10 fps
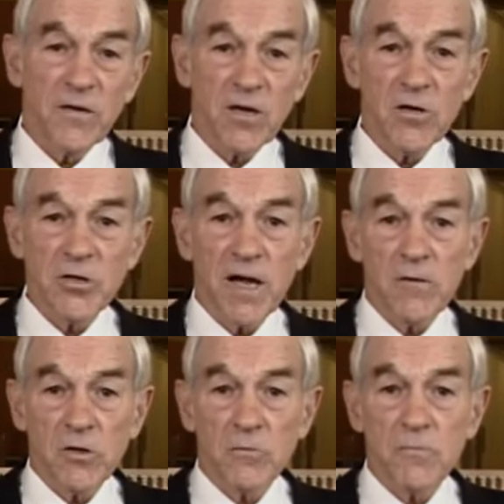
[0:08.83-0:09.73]
if
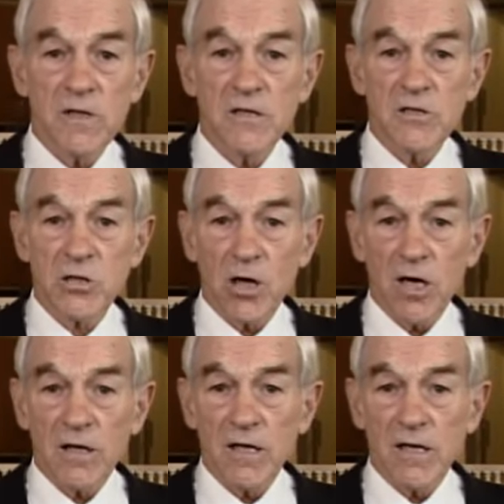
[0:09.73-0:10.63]
negotiation means
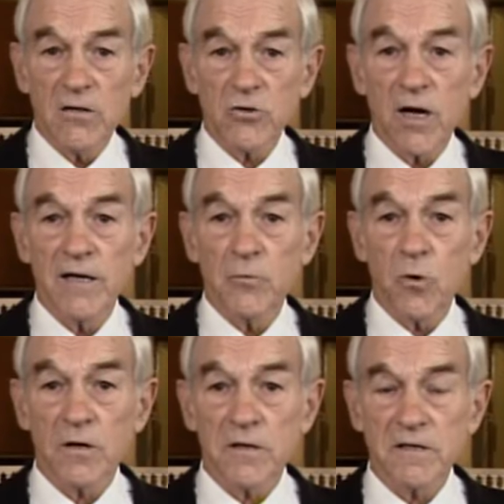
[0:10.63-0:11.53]
talking and trying to
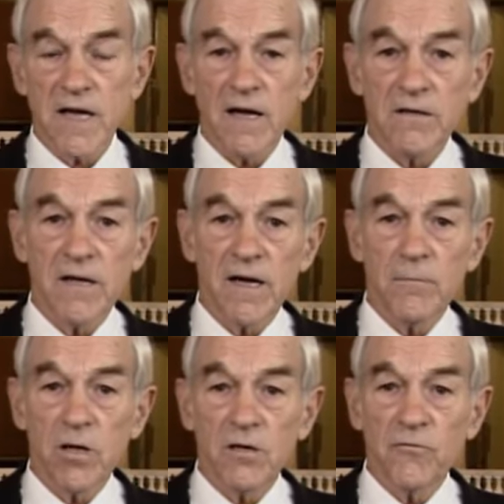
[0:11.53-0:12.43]
work things out, yeah,
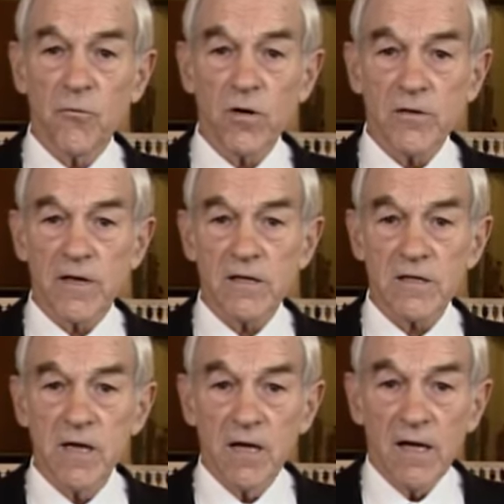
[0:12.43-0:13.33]
I'm all for this.
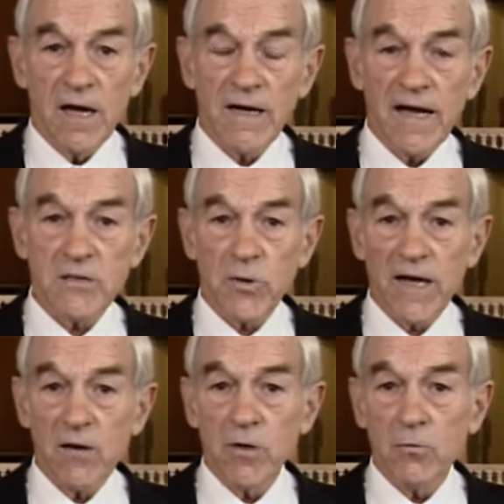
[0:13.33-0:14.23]
And that's what
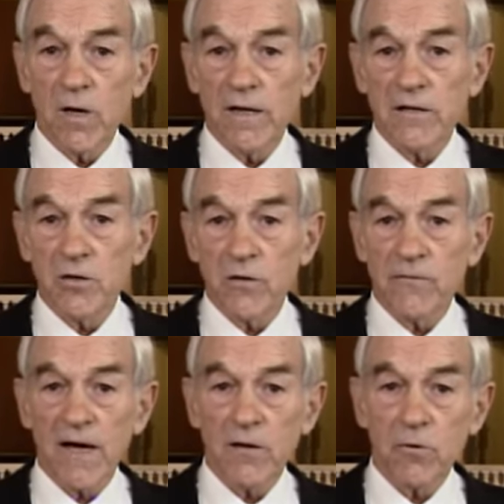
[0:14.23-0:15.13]
I would want to do
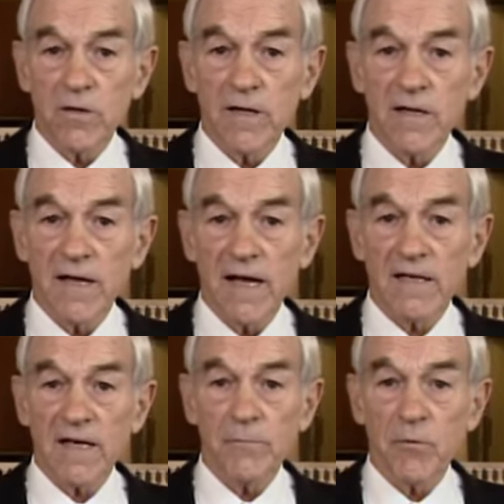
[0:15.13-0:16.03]
if I were in that
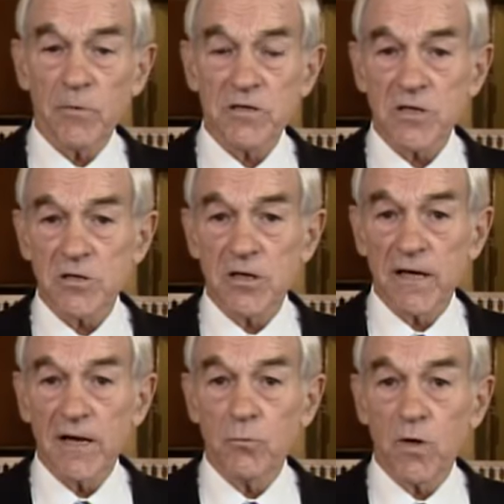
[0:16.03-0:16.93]
type of position.
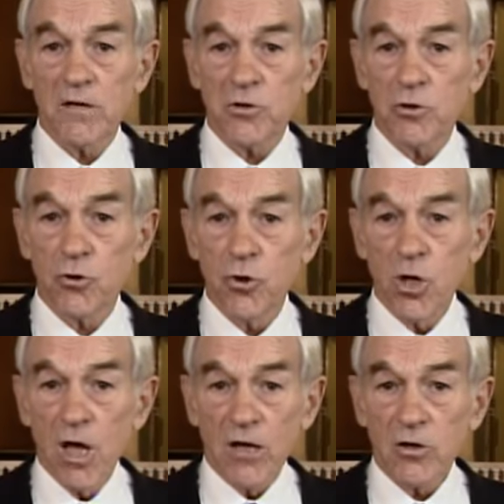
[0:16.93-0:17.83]
I'd want
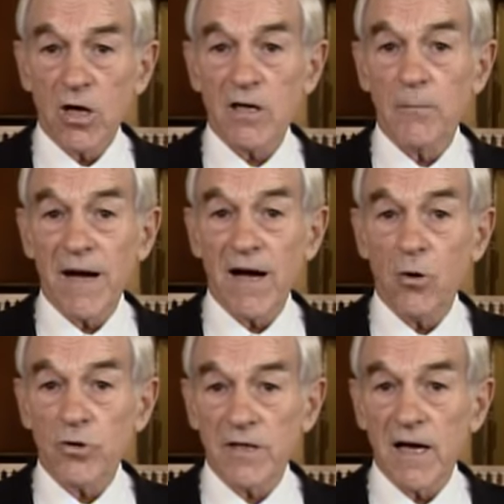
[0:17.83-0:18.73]
to talk
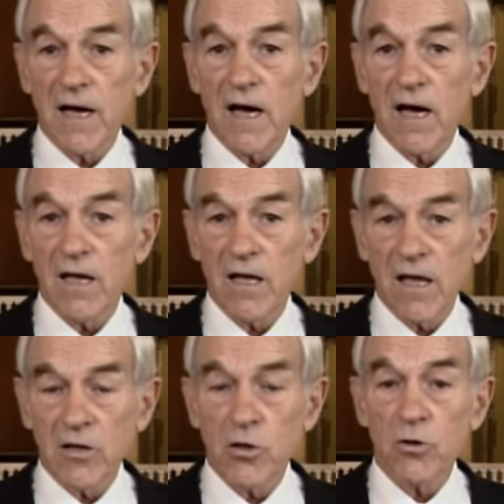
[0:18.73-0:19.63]
about,
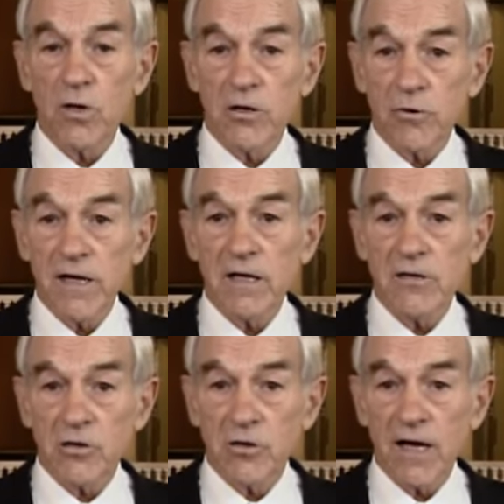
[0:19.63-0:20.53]

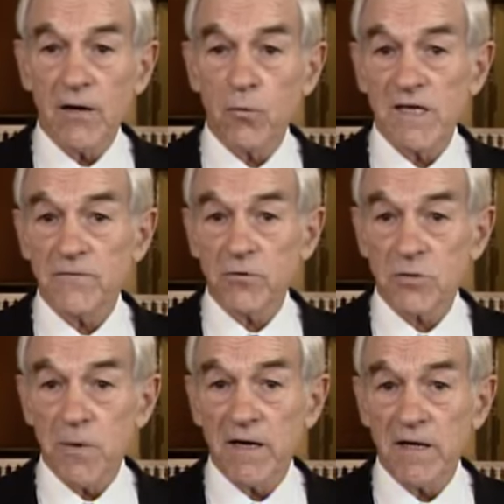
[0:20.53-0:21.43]
agreeing to cut wasteful
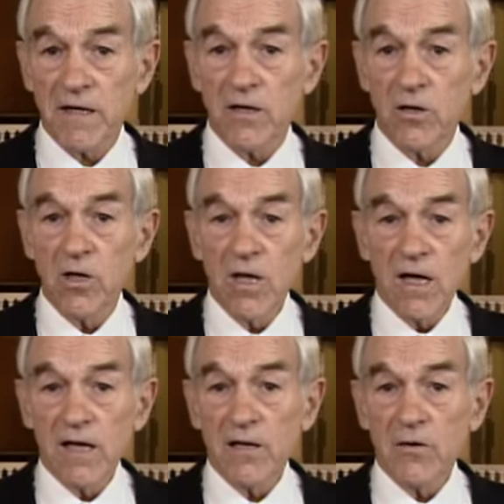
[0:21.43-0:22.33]
spending in
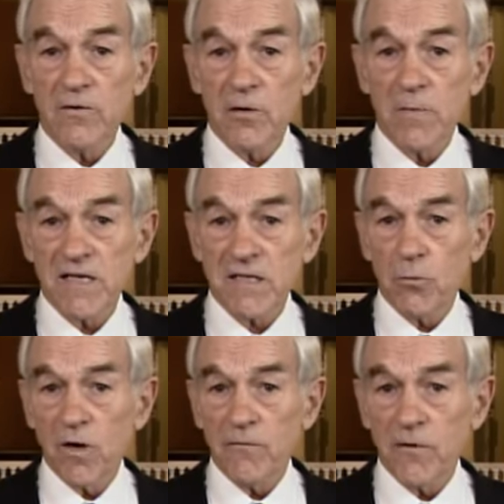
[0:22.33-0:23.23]
the domestic
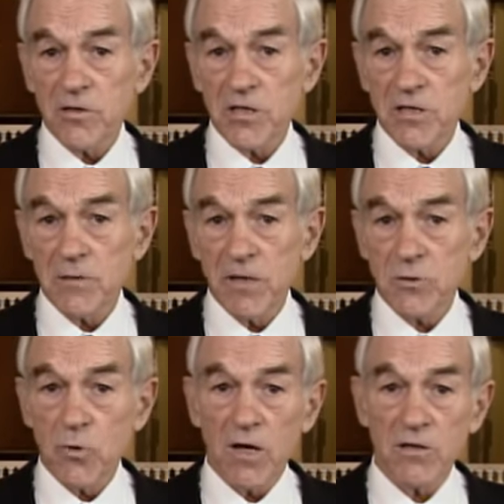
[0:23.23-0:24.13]
welfare system
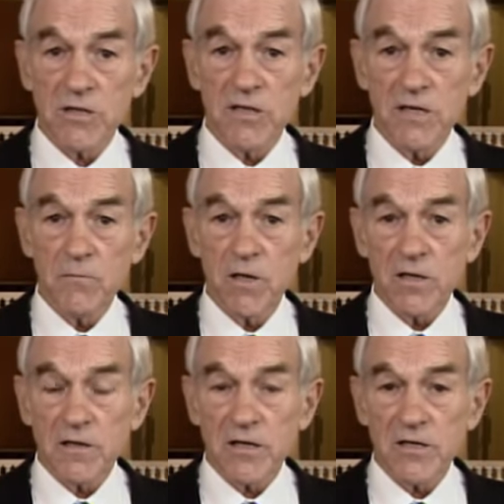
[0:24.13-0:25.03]
as well as the
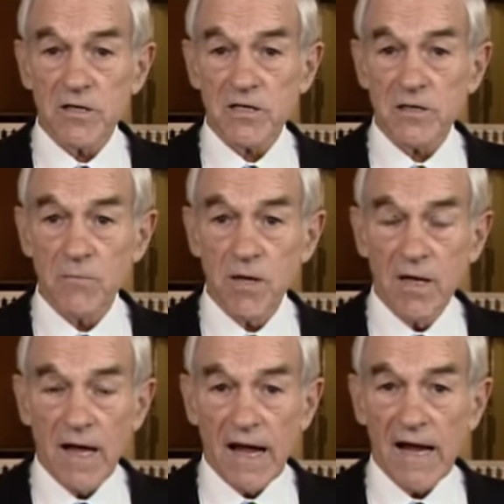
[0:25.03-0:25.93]
military system
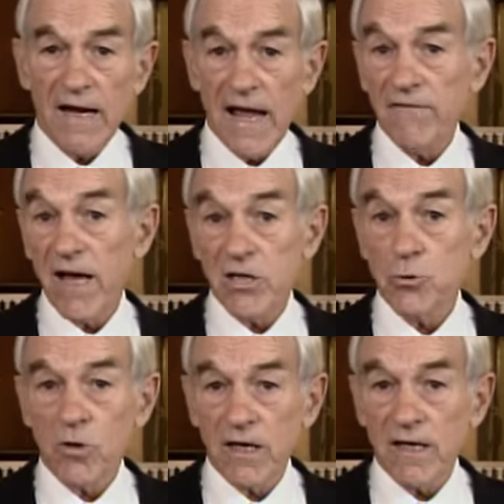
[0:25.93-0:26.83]
and have
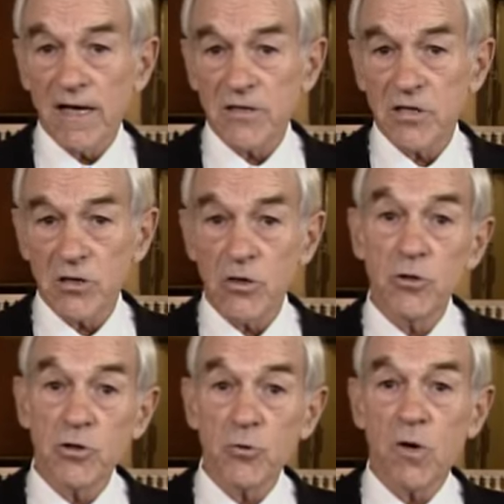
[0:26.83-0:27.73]
actual cuts. So
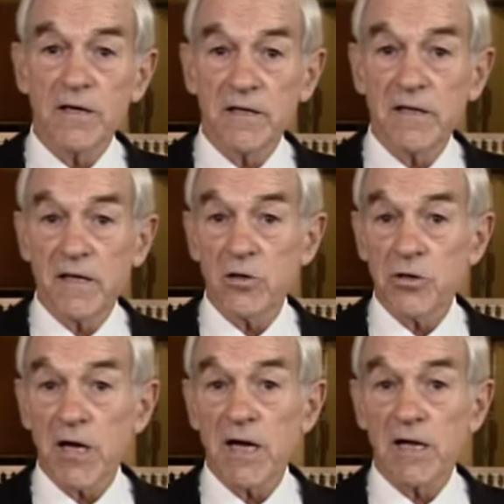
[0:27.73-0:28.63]
you do want to
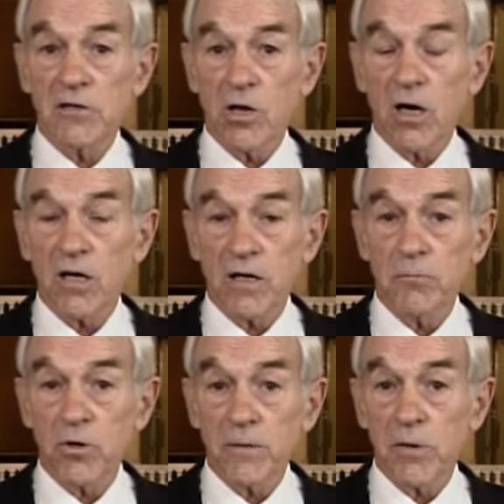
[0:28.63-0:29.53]
negotiate and talk and
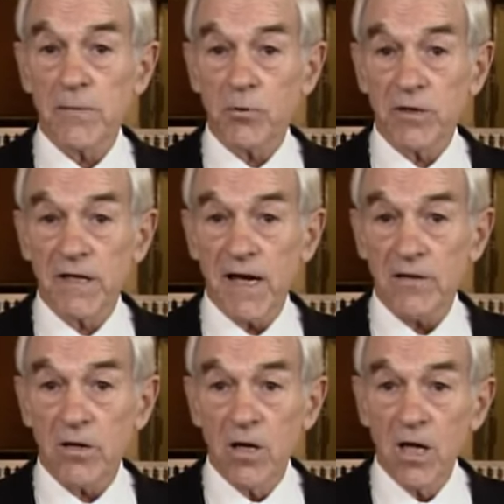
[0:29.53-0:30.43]
bring people
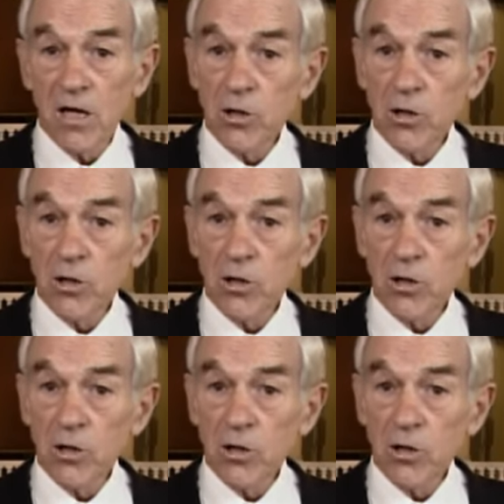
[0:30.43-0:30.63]
together.